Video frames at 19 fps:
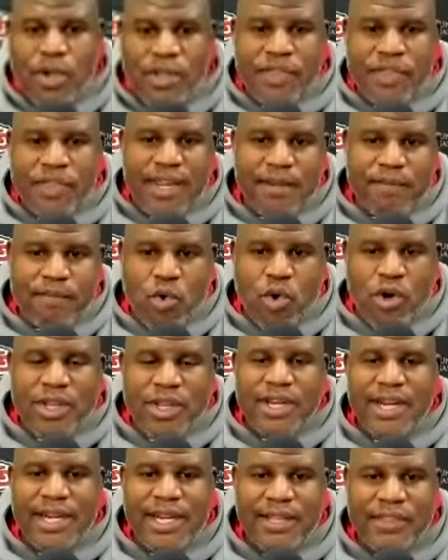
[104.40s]
think more than
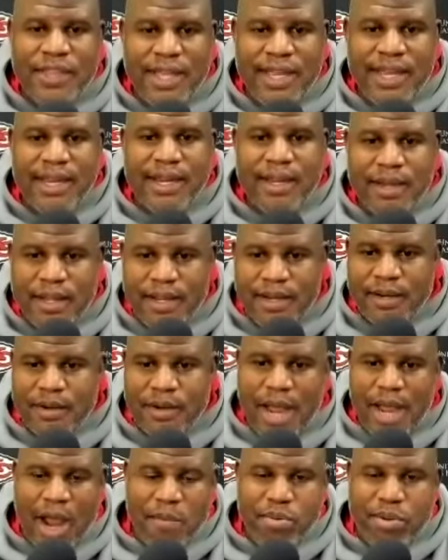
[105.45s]
anything, uh,
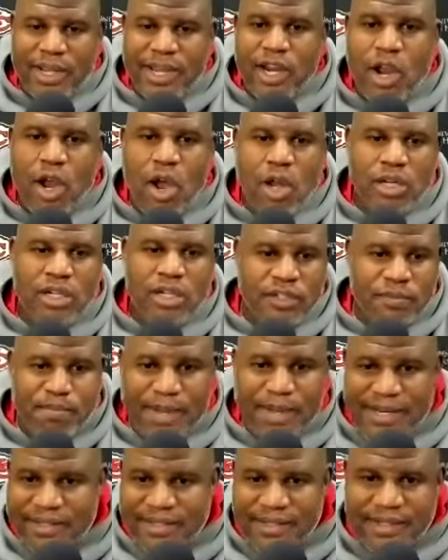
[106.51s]
our play calling is
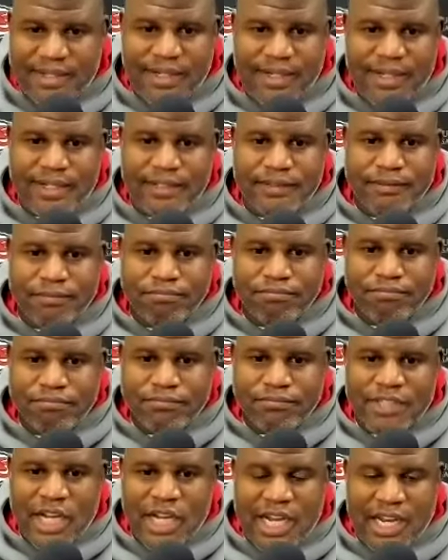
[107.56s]
basically
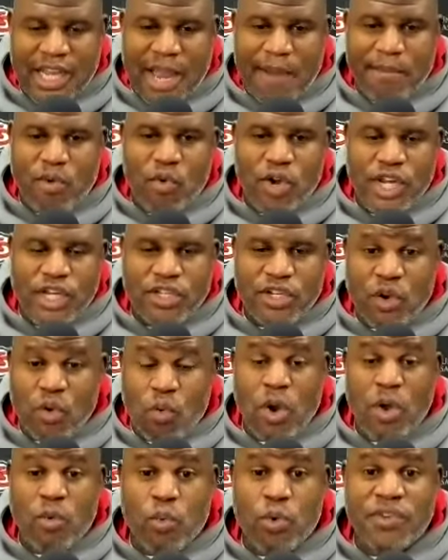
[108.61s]
a collaboration on
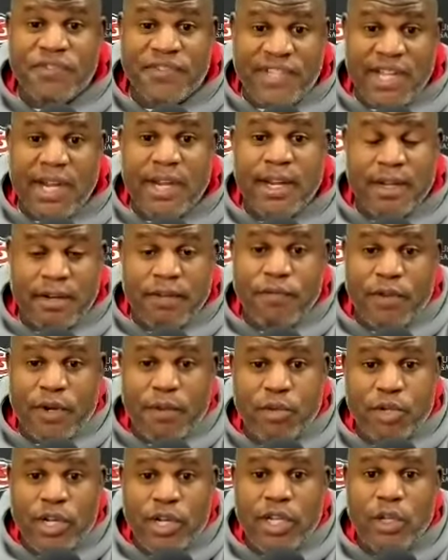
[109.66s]
what we studied for the
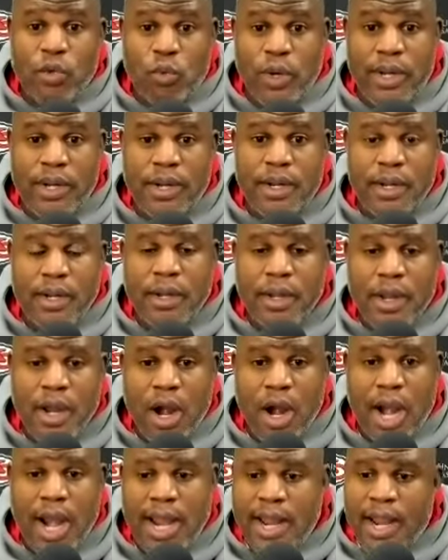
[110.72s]
particular week
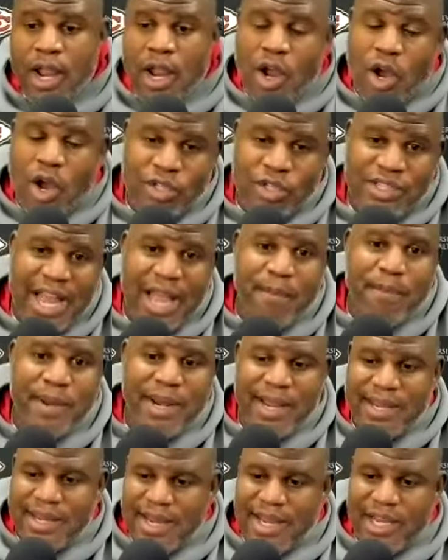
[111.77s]
all right. On top of
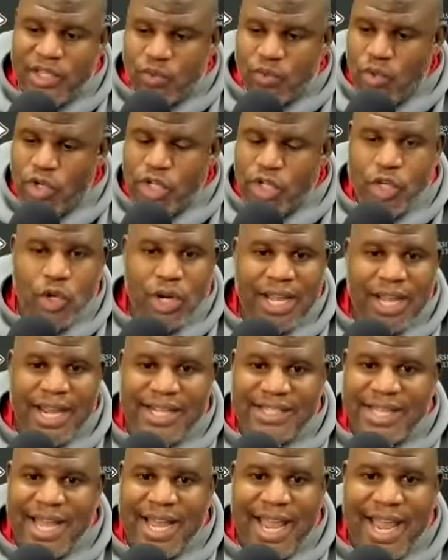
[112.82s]
that, yes, we'll
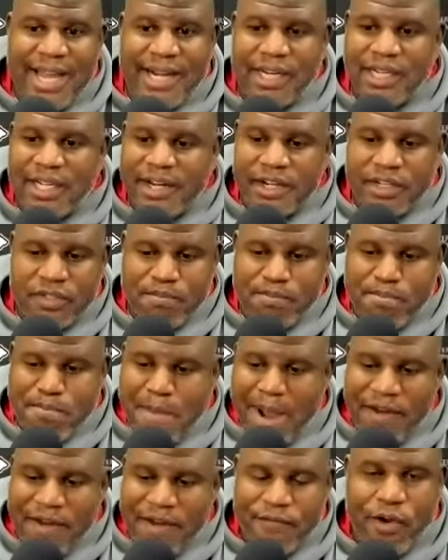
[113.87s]
utilize our analytics.
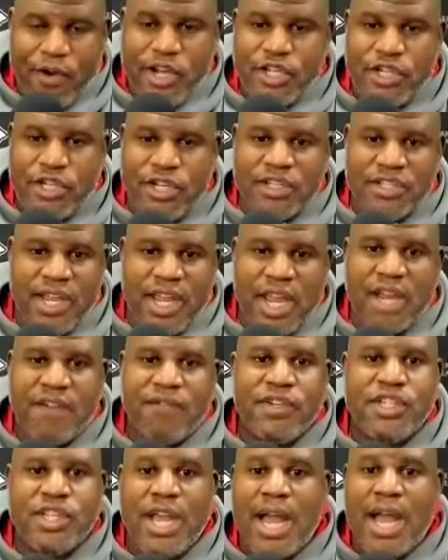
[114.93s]
Mike Frazier does a heck of a
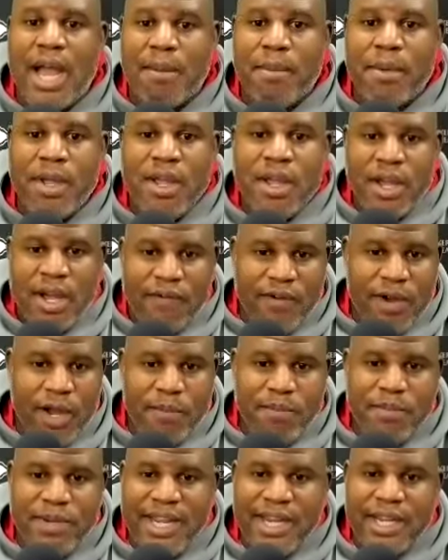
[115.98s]
job of
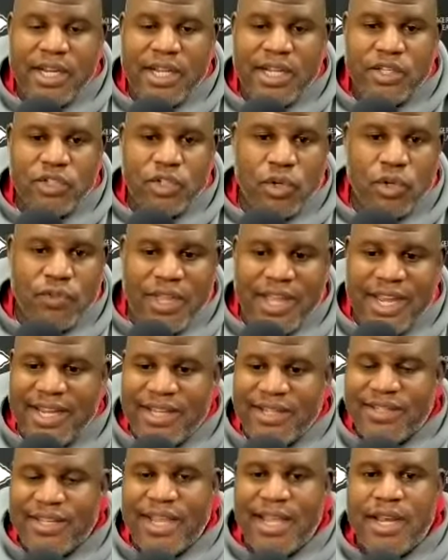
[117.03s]
updating us on
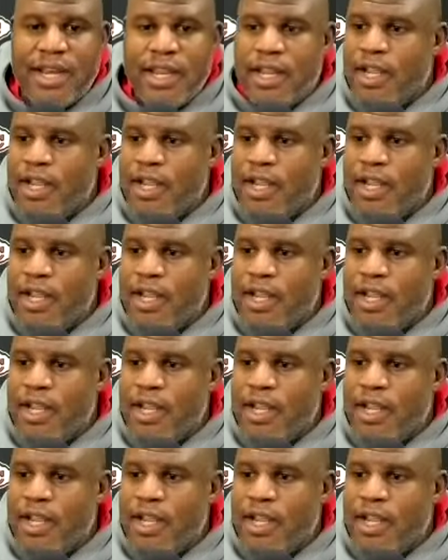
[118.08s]
things that